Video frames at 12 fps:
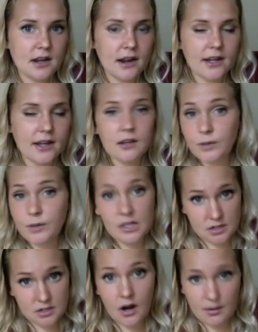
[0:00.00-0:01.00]
we can
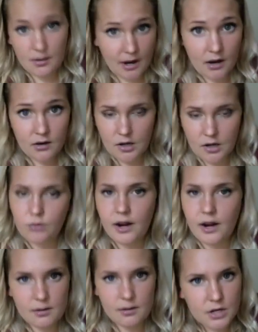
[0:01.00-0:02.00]
talk about,
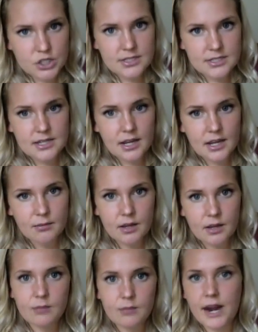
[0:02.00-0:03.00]
write a mission
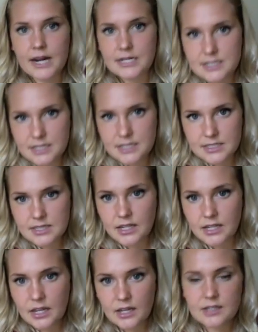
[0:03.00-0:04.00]
statement, practice these
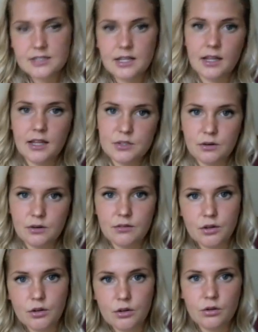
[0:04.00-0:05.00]
things, like let's
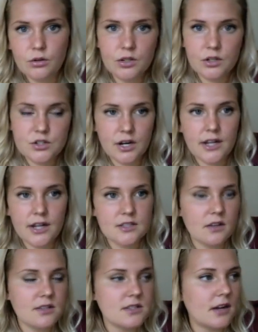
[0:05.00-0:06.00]
review your strengths, all
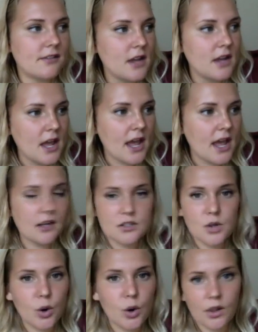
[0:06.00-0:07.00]
this stuff. And it
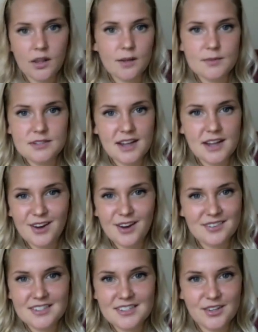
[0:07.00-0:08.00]
totally comes
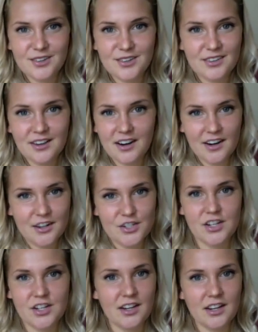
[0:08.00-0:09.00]
down to your
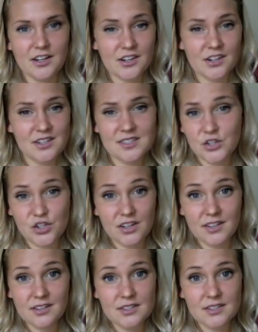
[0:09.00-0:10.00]
energy and your
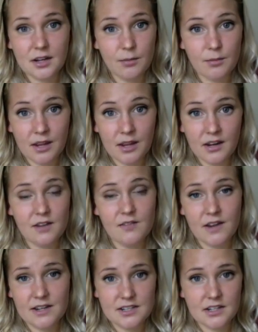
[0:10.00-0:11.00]
decision to commit and
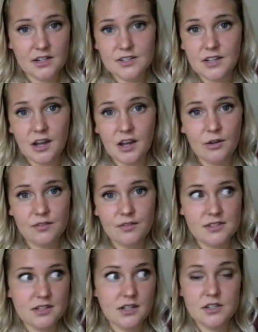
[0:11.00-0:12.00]
invest in yourself and
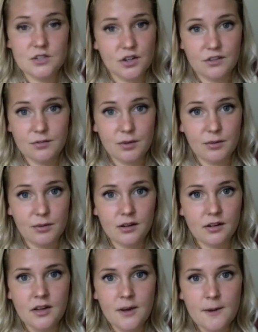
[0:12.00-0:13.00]
start to serve
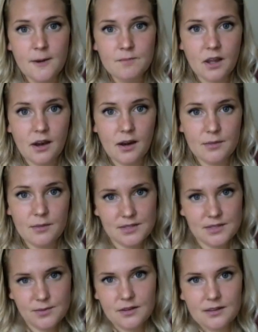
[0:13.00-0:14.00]
people. That's
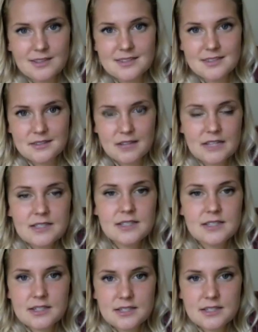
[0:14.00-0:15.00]
a
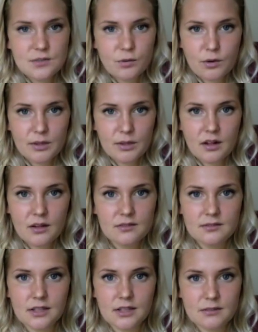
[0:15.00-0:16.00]
success formula.
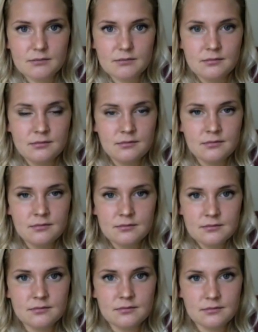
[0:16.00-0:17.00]
Like,
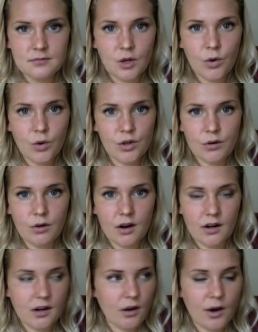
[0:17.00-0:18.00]
know who you are
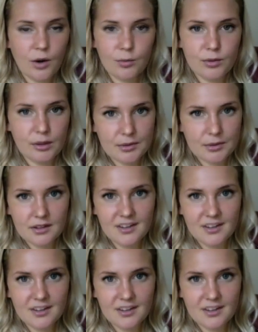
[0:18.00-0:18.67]
and go help people.